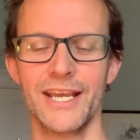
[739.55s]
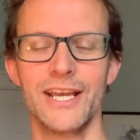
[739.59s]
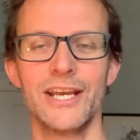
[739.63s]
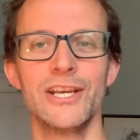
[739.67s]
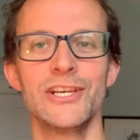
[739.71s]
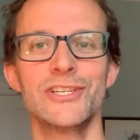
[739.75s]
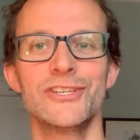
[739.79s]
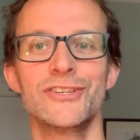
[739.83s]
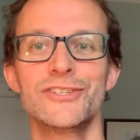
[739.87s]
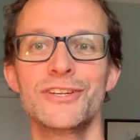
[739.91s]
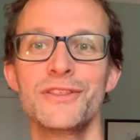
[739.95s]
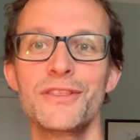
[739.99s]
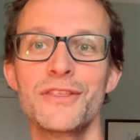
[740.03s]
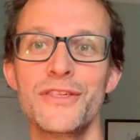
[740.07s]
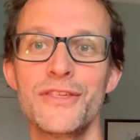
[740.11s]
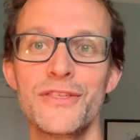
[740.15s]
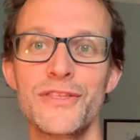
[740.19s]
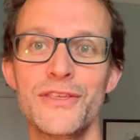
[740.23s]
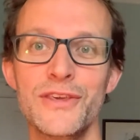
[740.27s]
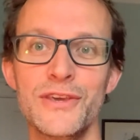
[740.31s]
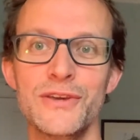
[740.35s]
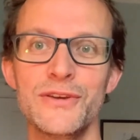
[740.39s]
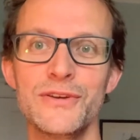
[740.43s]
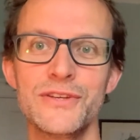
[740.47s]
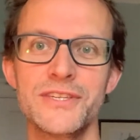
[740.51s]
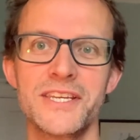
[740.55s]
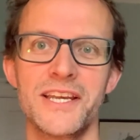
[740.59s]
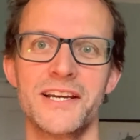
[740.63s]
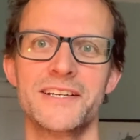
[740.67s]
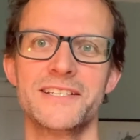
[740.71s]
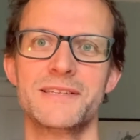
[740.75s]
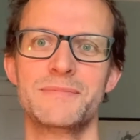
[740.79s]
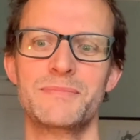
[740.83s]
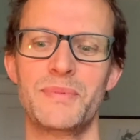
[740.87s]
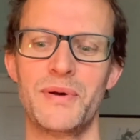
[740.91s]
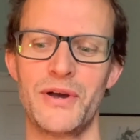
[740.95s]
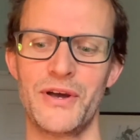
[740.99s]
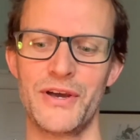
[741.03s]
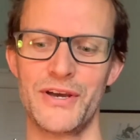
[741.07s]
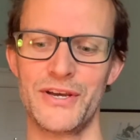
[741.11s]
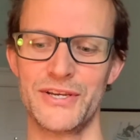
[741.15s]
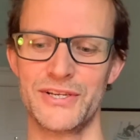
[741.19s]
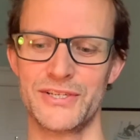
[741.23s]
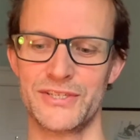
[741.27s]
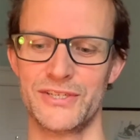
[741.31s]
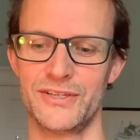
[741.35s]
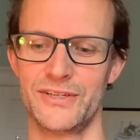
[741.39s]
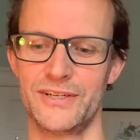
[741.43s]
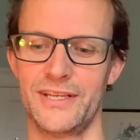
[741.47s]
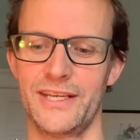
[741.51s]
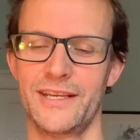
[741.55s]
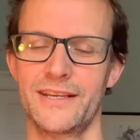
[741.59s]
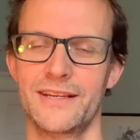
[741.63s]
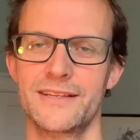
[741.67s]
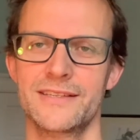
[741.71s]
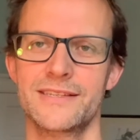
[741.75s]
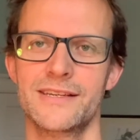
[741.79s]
should enthuse us personally